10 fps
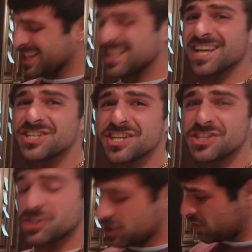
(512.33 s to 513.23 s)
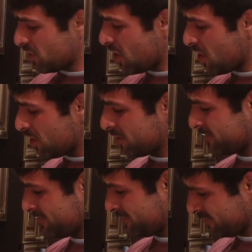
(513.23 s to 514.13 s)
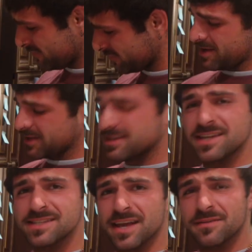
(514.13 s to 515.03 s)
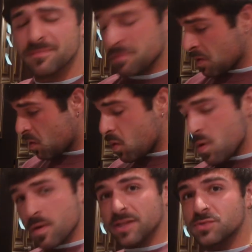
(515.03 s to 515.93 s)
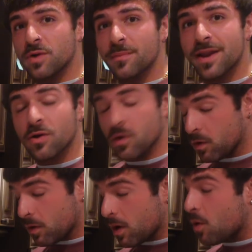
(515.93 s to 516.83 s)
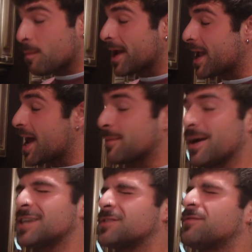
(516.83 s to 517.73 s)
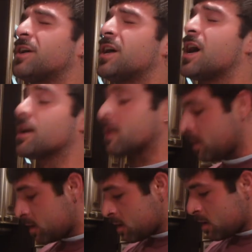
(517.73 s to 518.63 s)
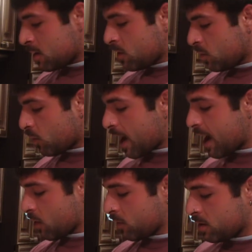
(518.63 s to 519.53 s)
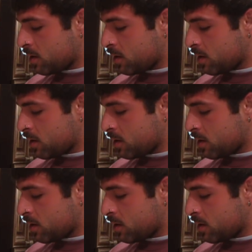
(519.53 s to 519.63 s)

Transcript: That shit's strong. Tastes like, whoop, that's rubbing alcohol. Oh my God, I'm high as fuck. Wow.